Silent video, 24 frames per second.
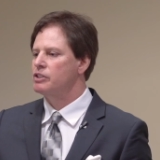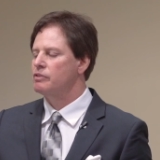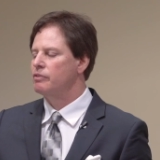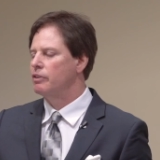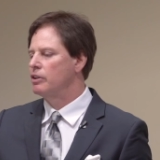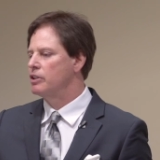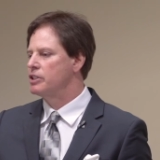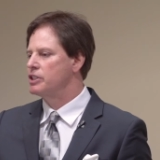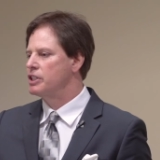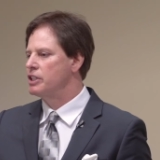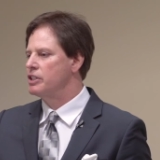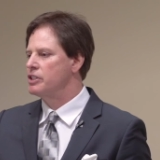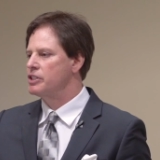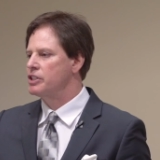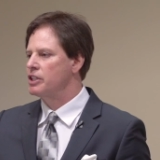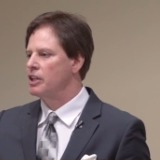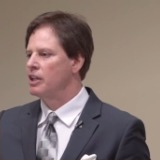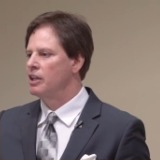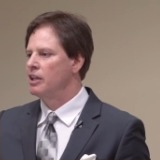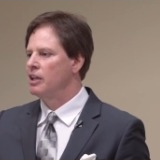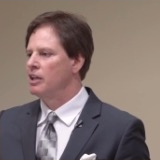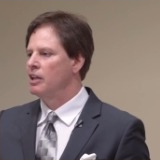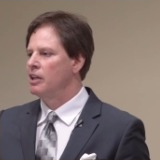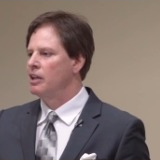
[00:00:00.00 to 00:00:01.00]
foods,
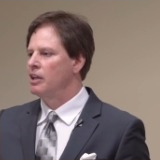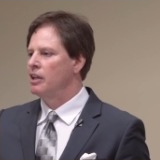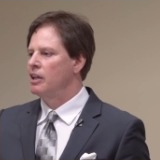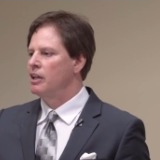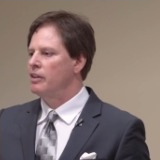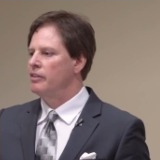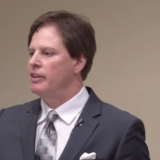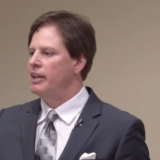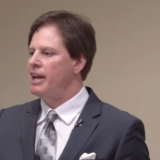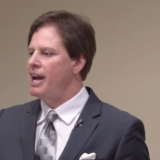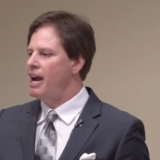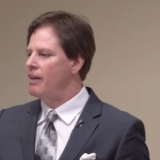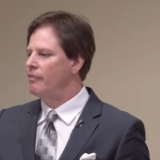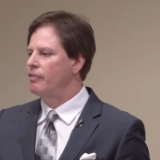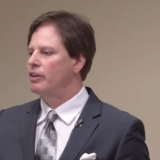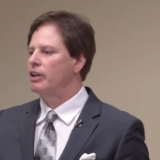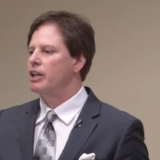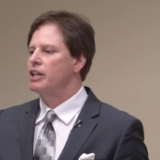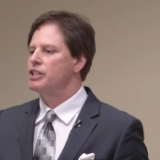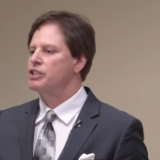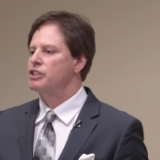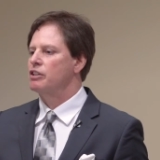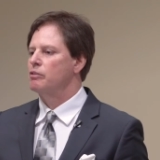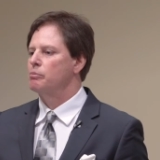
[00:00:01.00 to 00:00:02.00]
versus the
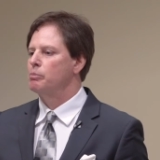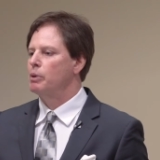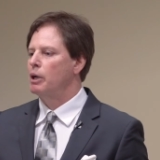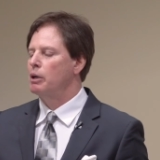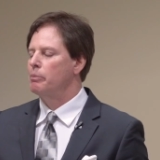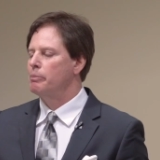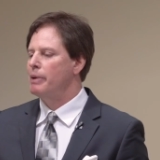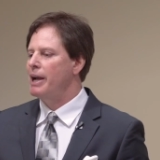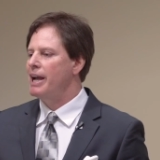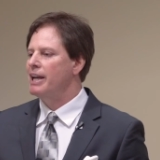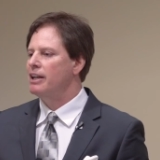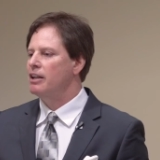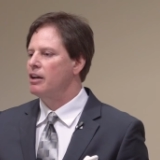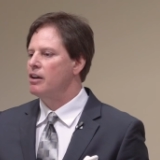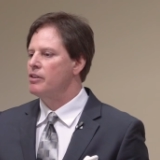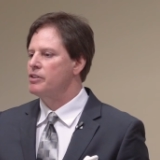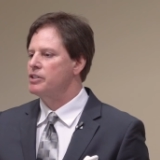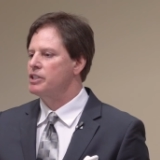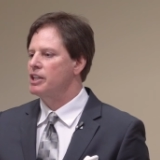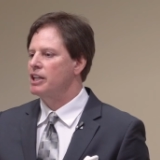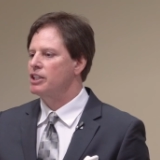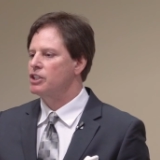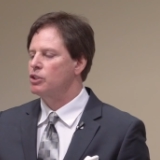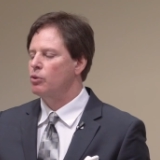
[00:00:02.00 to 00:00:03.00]
Africans of
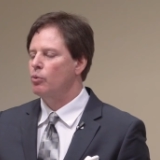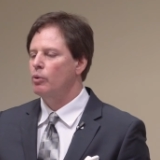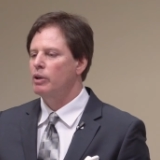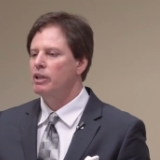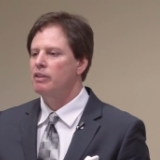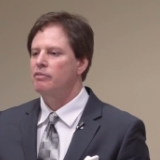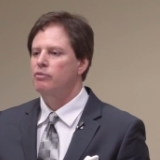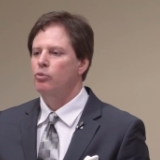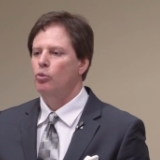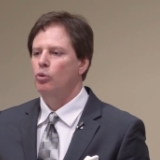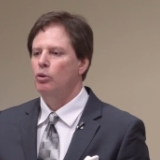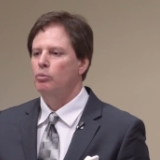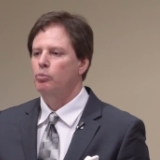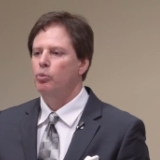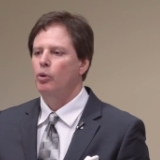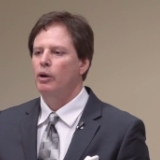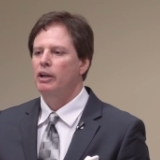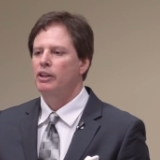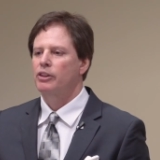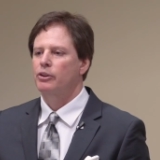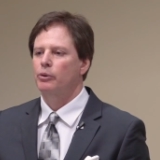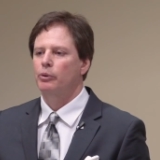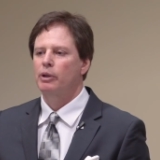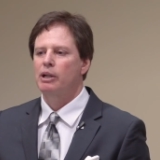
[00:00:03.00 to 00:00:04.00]
Barbados at
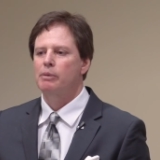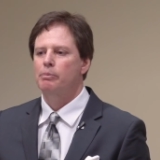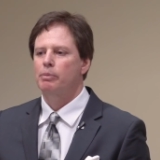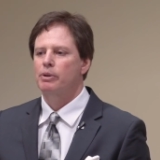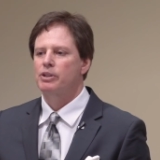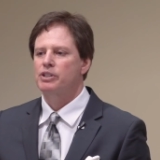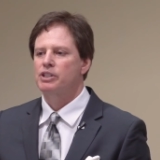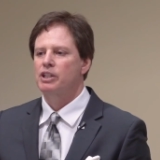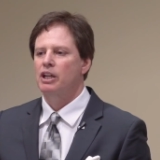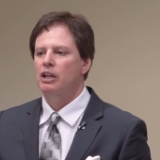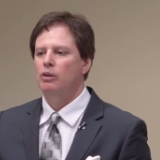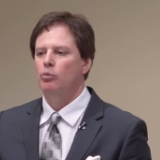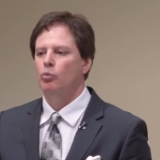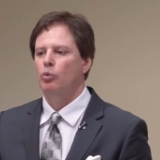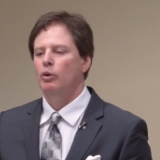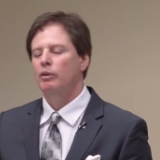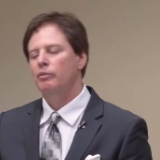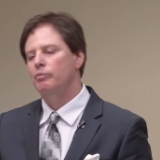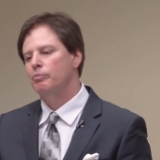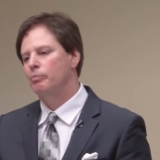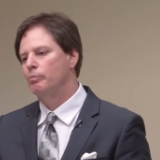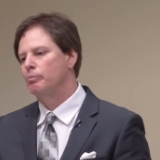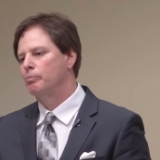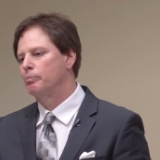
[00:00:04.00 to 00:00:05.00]
24.3%,
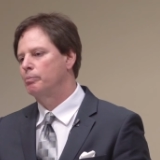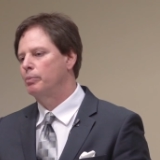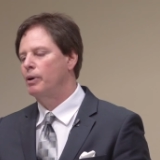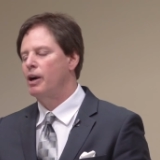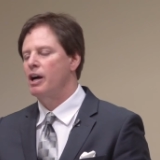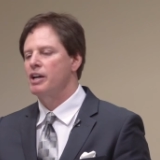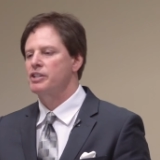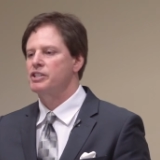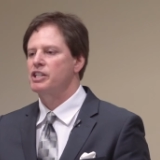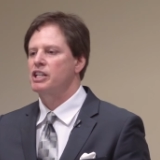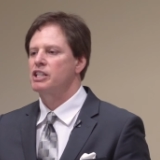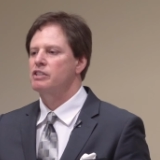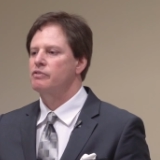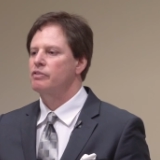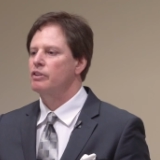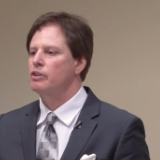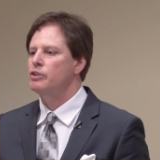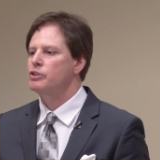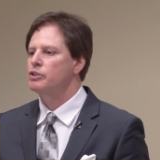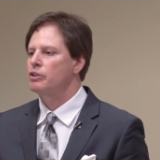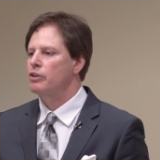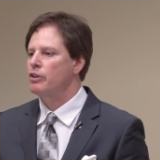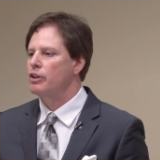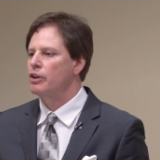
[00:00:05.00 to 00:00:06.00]
where processed
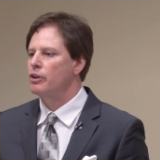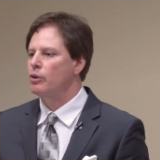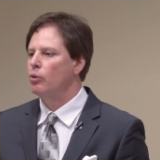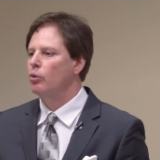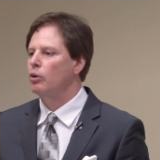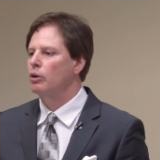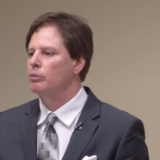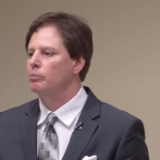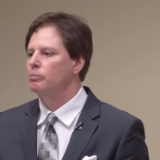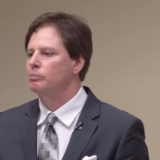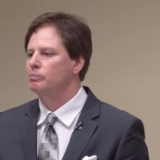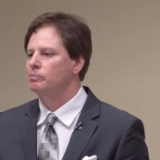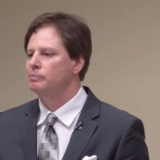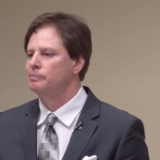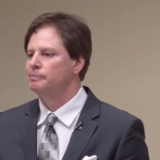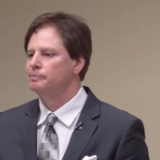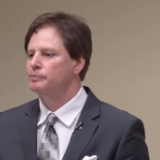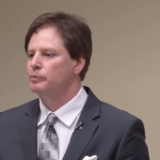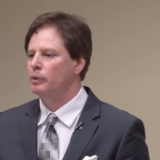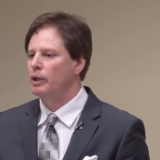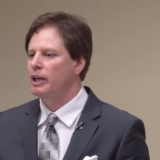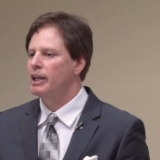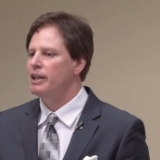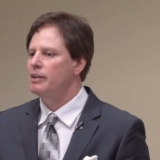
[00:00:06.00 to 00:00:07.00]
foods are the norm,
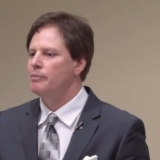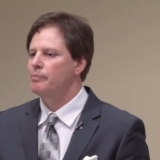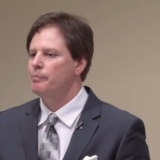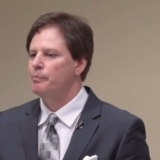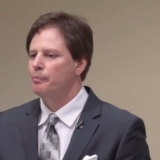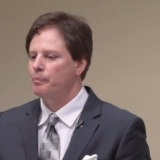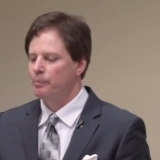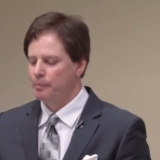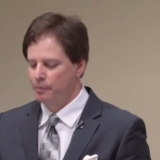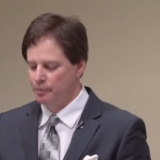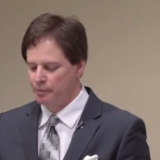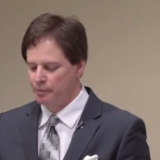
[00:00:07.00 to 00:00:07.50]
right?